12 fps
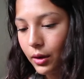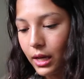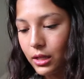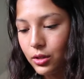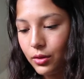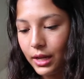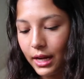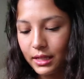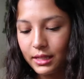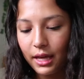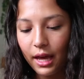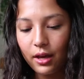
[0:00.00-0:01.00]
Okay, so the
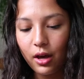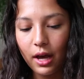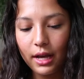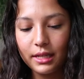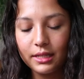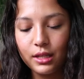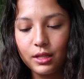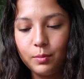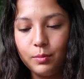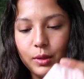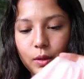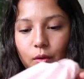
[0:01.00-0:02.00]
next thing I got is this
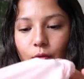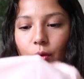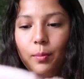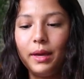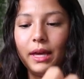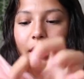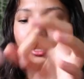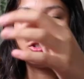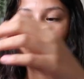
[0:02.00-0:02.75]
beautiful pink